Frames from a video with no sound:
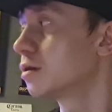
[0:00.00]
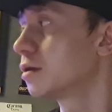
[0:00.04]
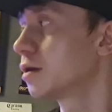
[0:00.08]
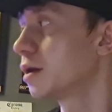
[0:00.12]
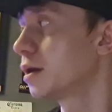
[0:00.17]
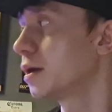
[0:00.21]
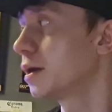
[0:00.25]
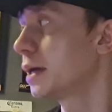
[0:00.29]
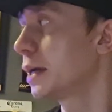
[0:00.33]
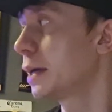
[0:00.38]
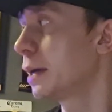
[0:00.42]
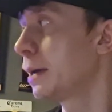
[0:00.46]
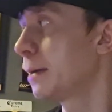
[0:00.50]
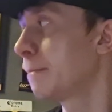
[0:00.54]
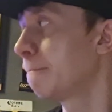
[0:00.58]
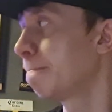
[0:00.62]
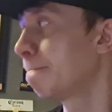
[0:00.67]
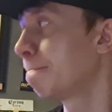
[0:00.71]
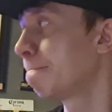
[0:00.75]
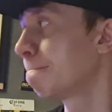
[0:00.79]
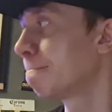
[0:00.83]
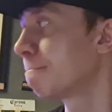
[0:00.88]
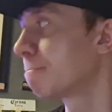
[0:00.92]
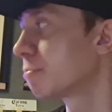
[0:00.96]

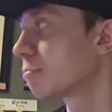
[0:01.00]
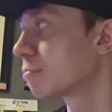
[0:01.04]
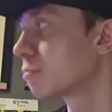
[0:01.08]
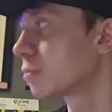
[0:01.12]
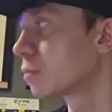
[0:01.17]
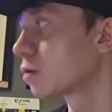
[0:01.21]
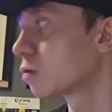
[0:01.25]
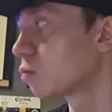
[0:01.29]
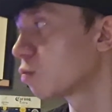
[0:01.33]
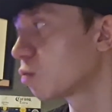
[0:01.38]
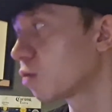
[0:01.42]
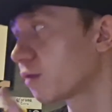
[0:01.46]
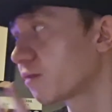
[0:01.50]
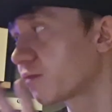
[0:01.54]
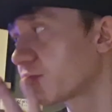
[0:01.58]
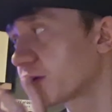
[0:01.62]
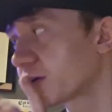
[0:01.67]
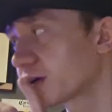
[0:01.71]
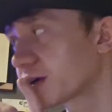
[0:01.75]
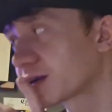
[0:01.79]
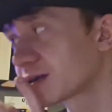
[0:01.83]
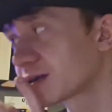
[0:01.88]
um, with a